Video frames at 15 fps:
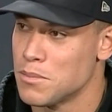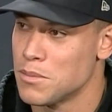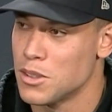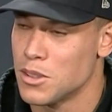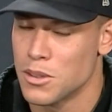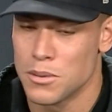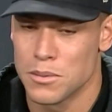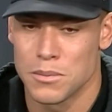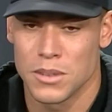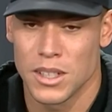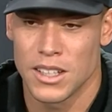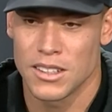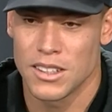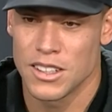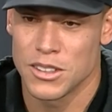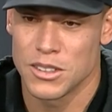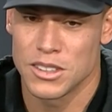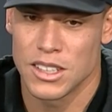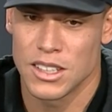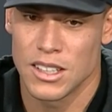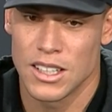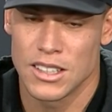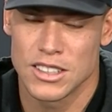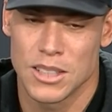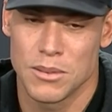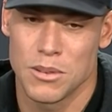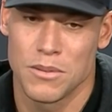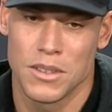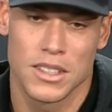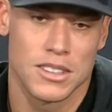You know, like, like you said, last time
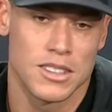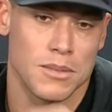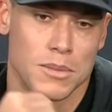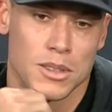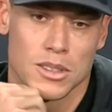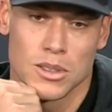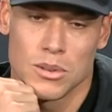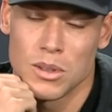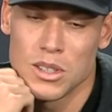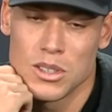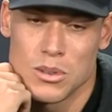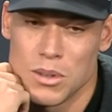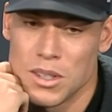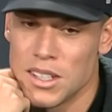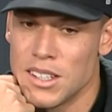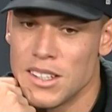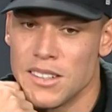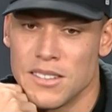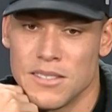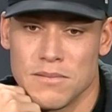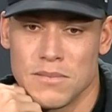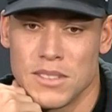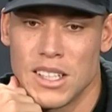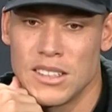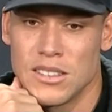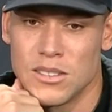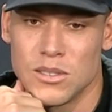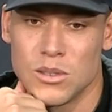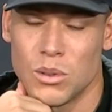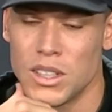we faced them in 2020 and,
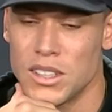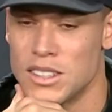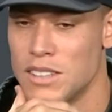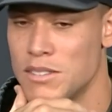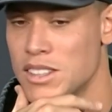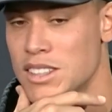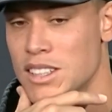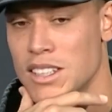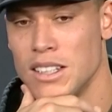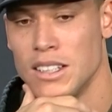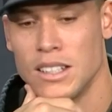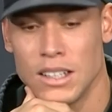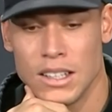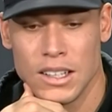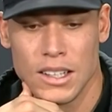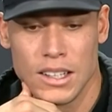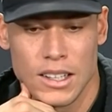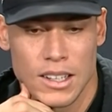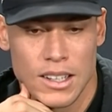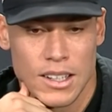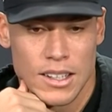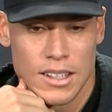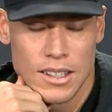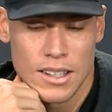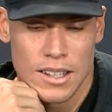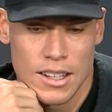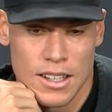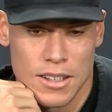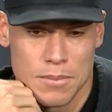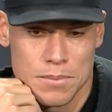and 2017,
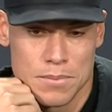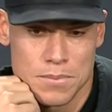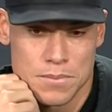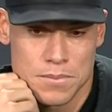um,